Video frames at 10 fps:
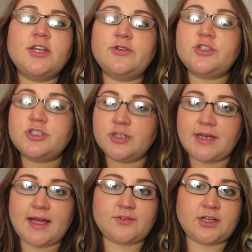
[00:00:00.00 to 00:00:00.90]
You
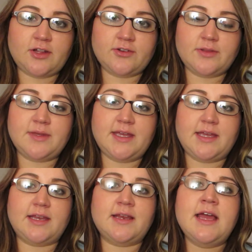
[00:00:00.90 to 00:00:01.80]
shouldn't have to color them
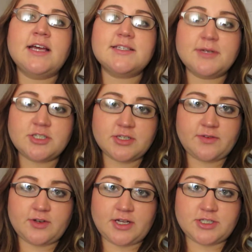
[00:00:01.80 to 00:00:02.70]
again, especially
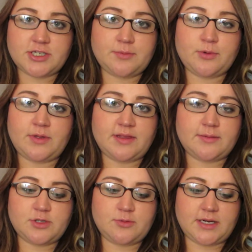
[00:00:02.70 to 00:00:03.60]
if you're not shampooing
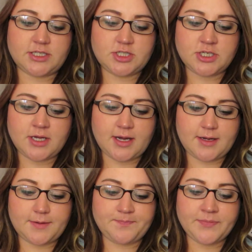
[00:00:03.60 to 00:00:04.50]
them too much.
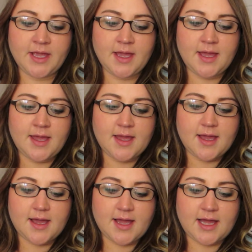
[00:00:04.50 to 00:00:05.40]

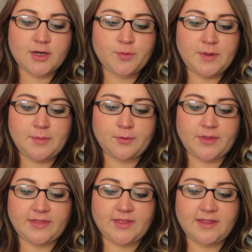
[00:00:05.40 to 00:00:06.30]
I know people
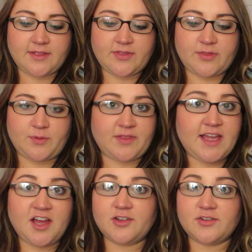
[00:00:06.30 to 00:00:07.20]
that think that when
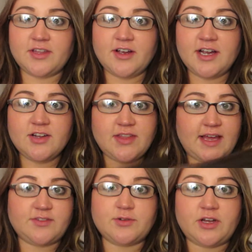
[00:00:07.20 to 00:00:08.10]
they color their hair, they
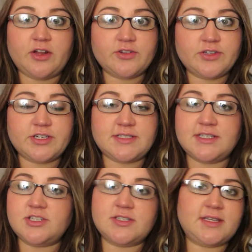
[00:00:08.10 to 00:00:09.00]
have to color their
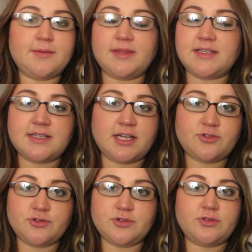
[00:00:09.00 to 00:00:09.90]
extensions again, but that's not
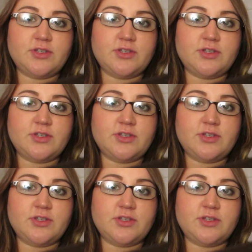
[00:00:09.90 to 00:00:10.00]
true.